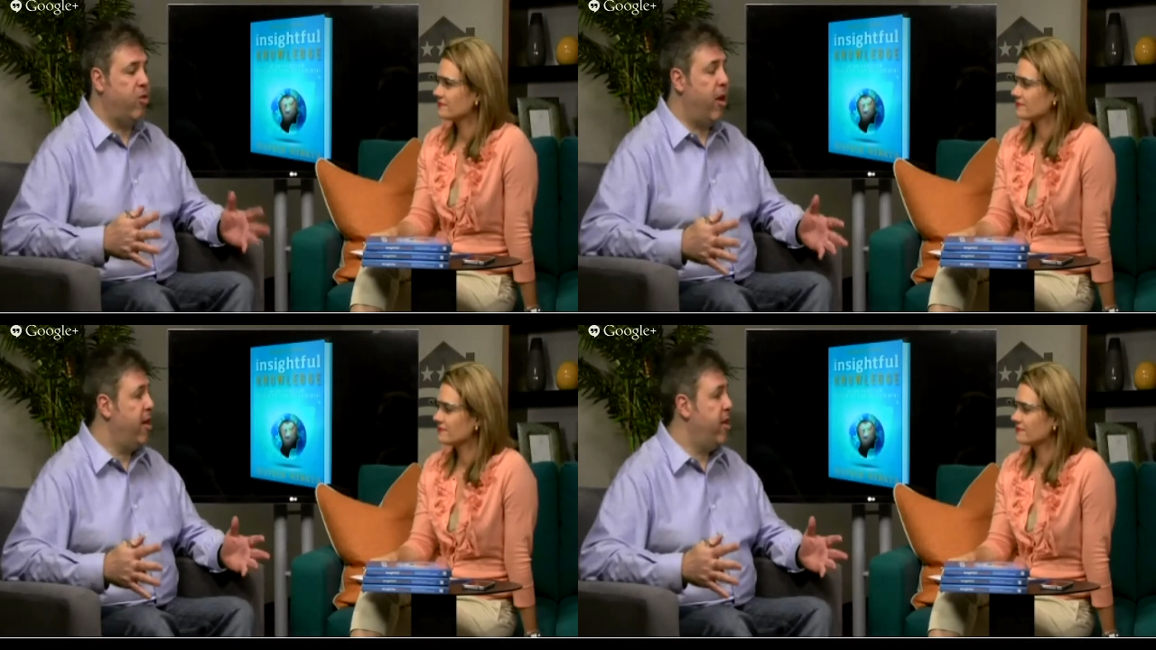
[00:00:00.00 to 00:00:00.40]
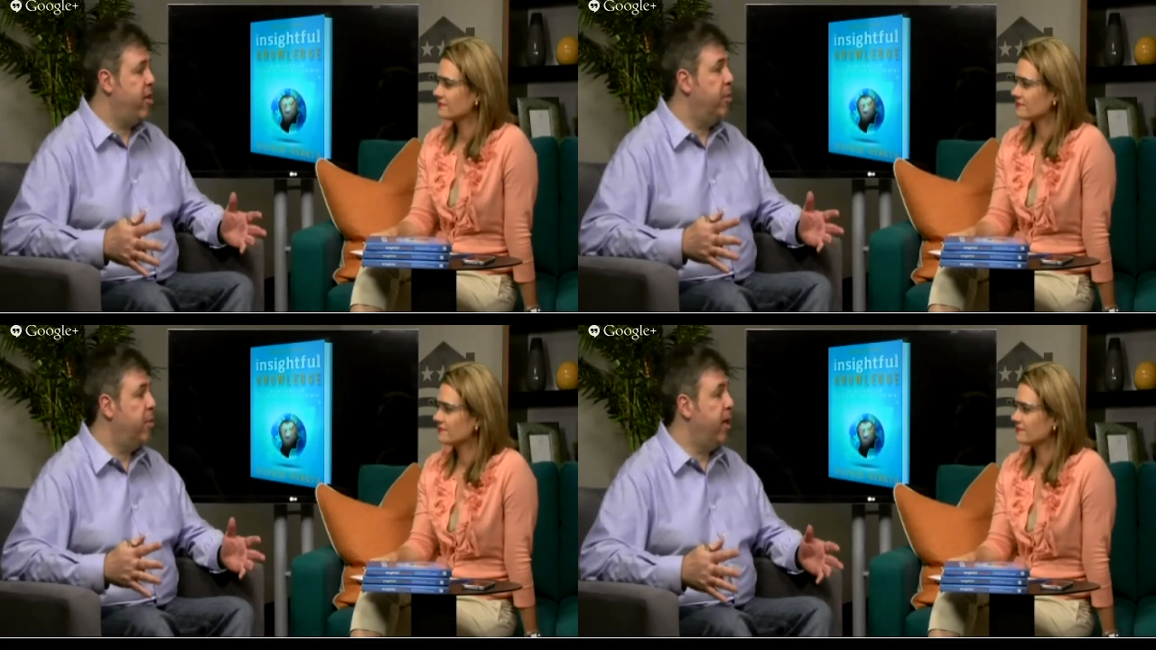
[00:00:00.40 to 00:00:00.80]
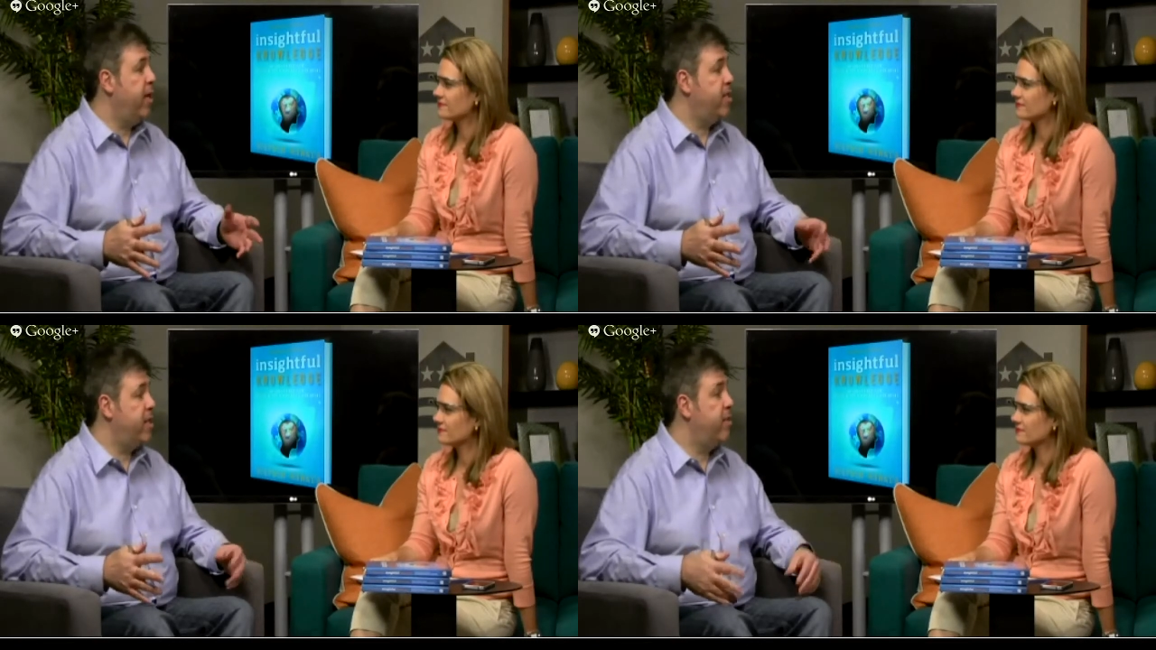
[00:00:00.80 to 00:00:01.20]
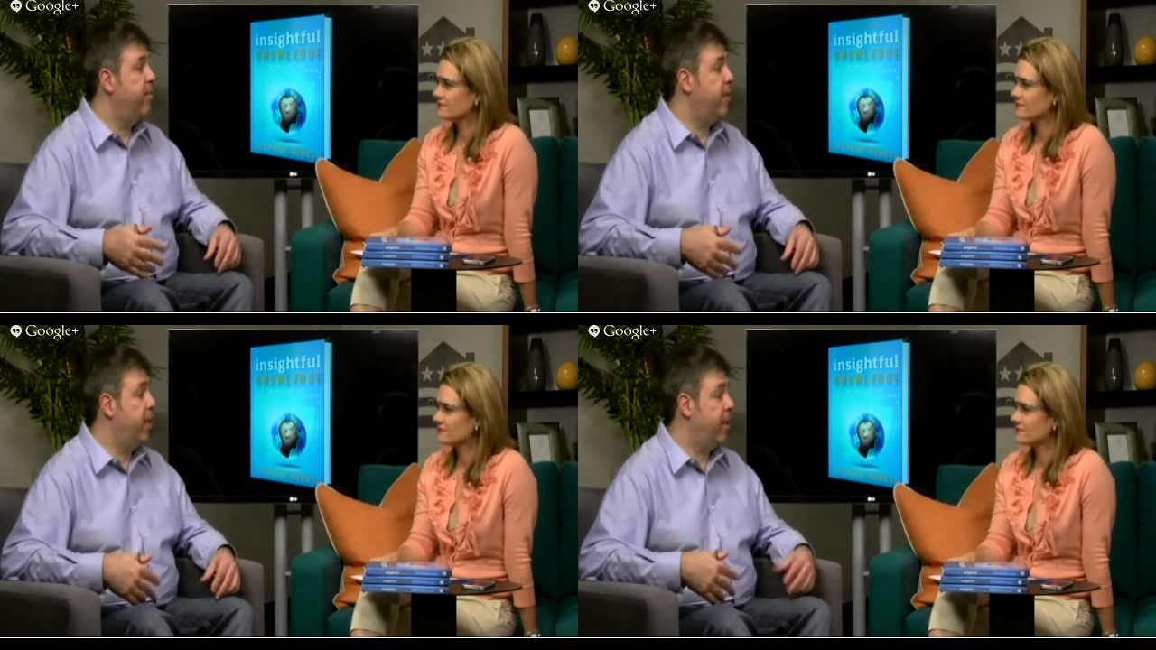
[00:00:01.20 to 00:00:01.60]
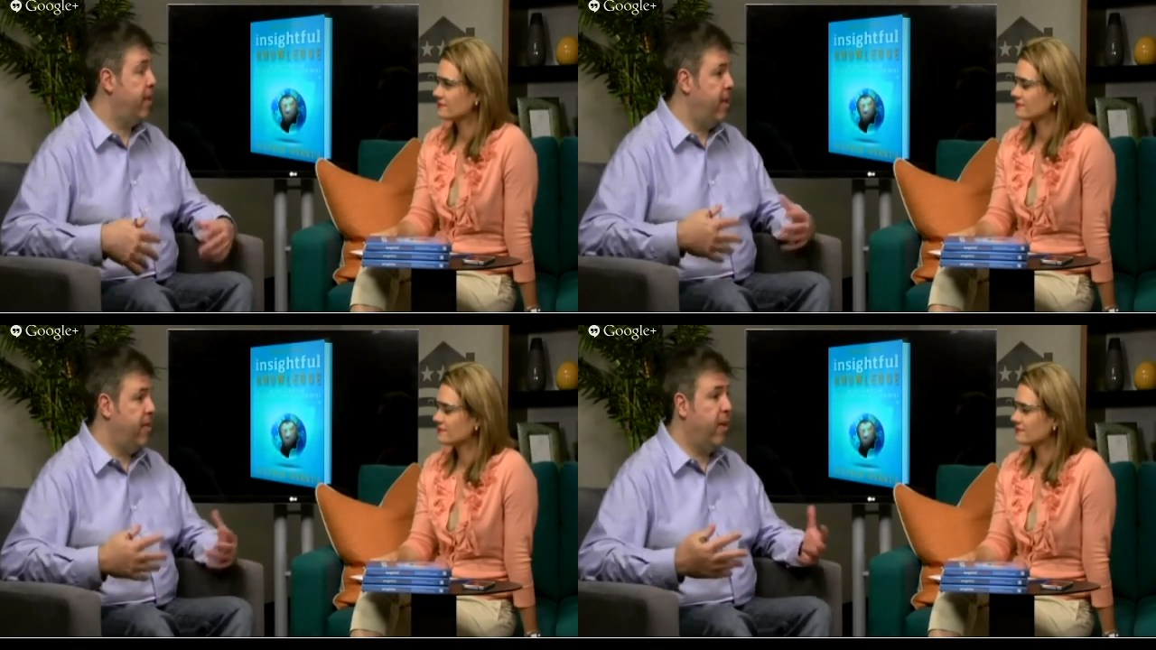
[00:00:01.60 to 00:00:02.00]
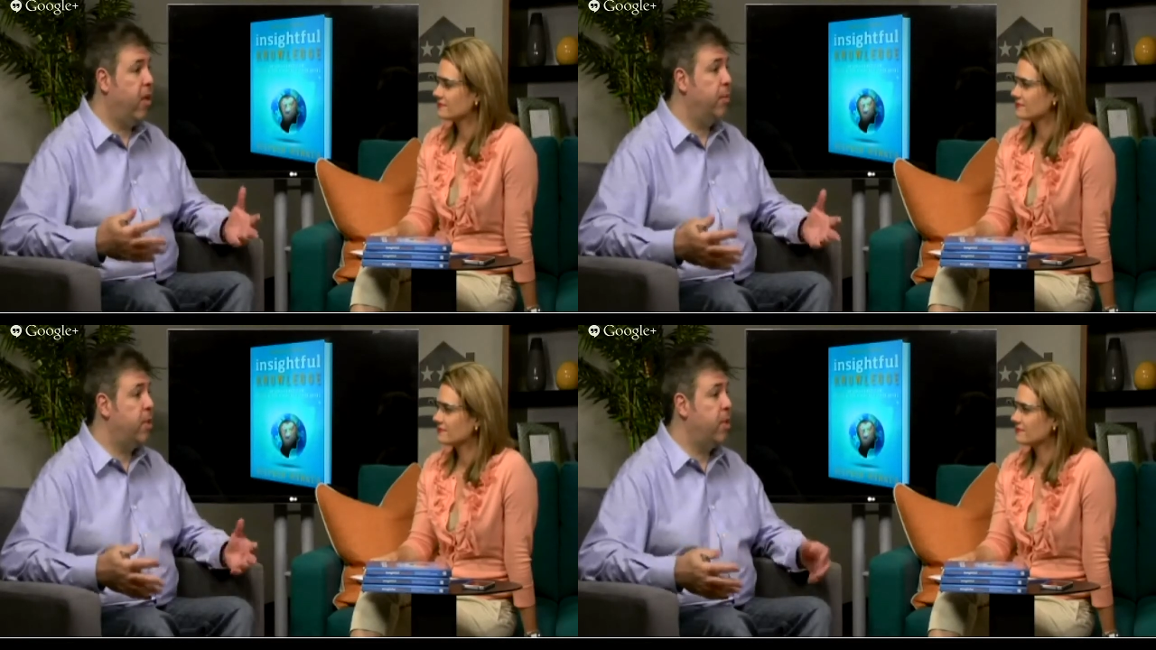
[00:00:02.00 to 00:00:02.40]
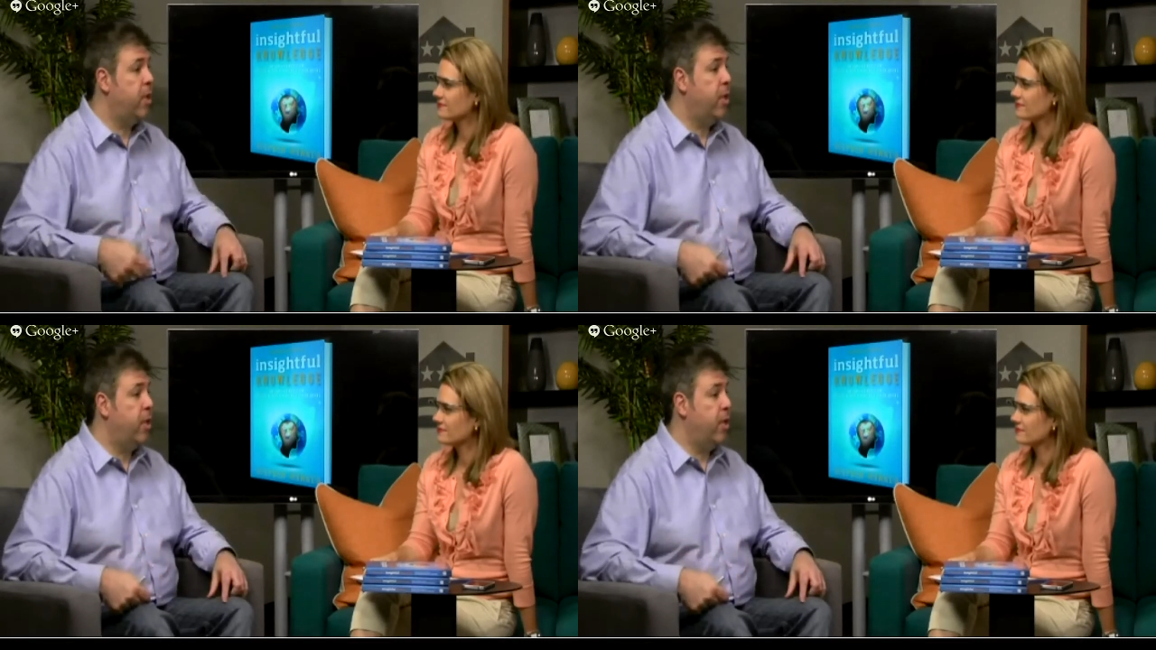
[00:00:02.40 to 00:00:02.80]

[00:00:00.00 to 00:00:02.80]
Speaker 1: a strategy in place that they developed